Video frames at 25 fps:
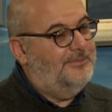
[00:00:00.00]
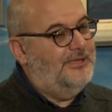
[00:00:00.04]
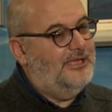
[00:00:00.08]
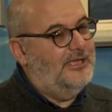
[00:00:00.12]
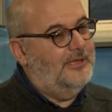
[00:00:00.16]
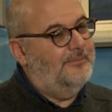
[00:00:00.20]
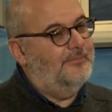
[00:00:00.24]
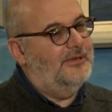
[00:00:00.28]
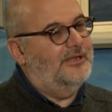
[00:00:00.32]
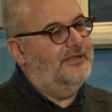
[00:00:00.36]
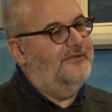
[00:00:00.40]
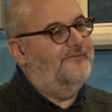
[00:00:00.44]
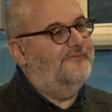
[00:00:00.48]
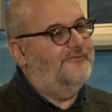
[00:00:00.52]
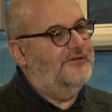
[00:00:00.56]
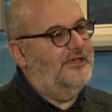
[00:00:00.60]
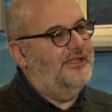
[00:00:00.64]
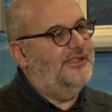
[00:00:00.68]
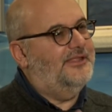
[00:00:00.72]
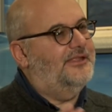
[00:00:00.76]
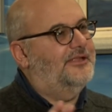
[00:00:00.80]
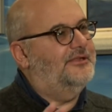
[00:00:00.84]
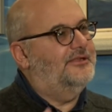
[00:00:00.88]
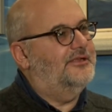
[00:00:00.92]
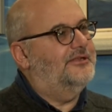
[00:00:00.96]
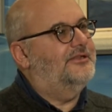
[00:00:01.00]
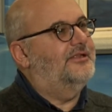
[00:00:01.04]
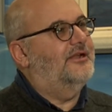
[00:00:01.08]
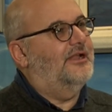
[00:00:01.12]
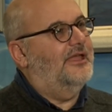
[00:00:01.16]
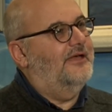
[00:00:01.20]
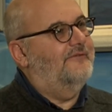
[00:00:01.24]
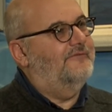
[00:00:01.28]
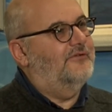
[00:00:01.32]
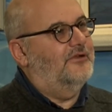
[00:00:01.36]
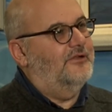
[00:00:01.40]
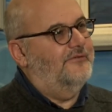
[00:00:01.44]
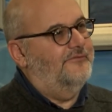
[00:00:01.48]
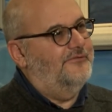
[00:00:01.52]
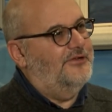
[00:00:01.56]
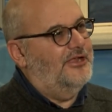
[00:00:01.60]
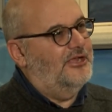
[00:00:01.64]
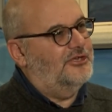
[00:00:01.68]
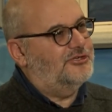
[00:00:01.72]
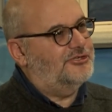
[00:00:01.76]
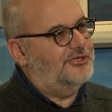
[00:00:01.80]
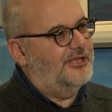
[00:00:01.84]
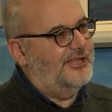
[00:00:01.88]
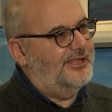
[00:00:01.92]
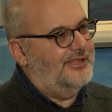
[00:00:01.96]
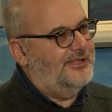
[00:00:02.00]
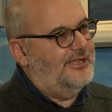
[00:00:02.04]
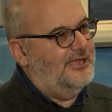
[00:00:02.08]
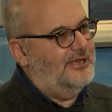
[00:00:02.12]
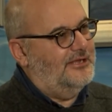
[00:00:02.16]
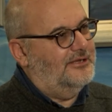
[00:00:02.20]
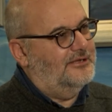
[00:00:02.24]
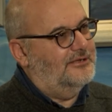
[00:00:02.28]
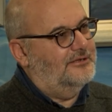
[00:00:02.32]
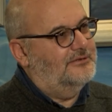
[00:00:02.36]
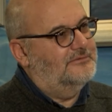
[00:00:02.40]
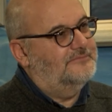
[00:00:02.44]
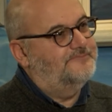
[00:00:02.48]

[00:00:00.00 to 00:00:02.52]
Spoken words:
being manifested at the level of nation state.